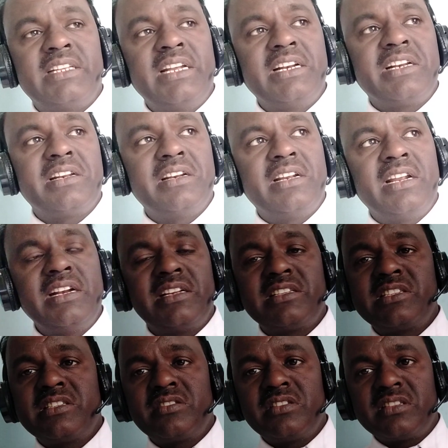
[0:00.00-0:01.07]
then and
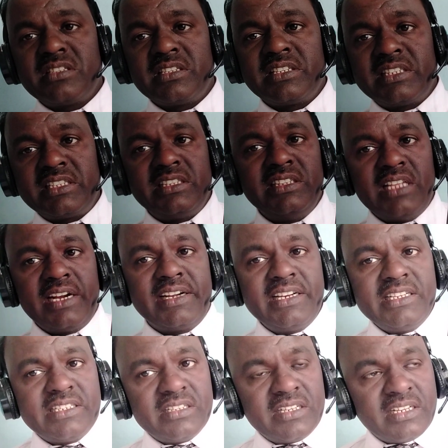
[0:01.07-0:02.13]
that
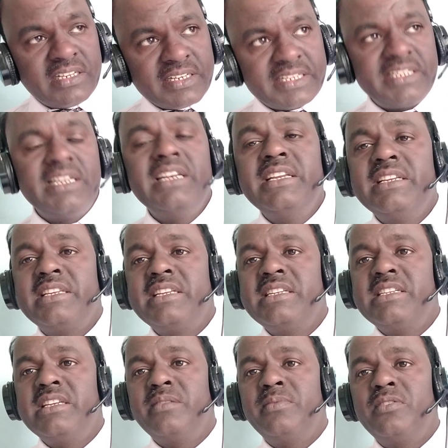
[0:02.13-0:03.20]
is really
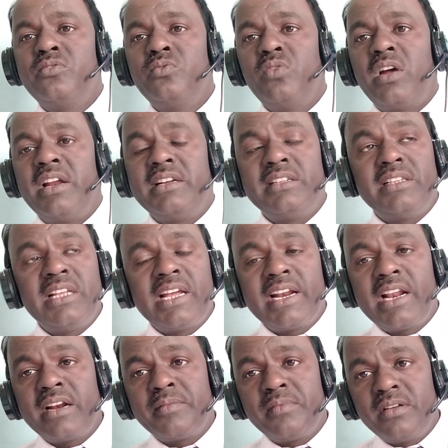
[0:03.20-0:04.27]
reasonable to, and there
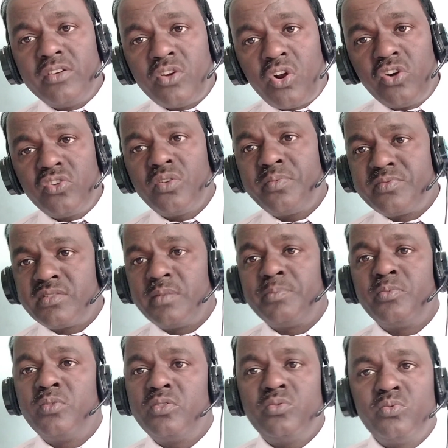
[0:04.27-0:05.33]
are a lot of
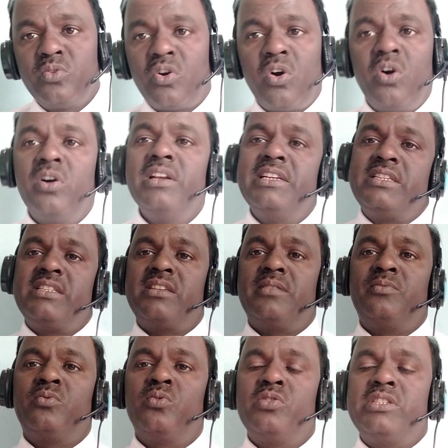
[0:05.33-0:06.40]
support to all
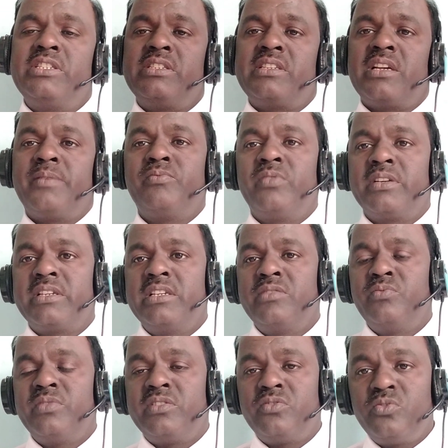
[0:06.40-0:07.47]
those staff
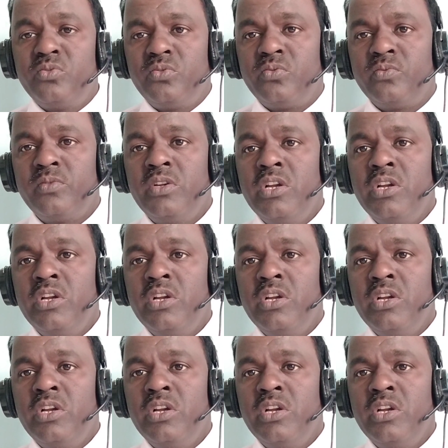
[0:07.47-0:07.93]
working with you.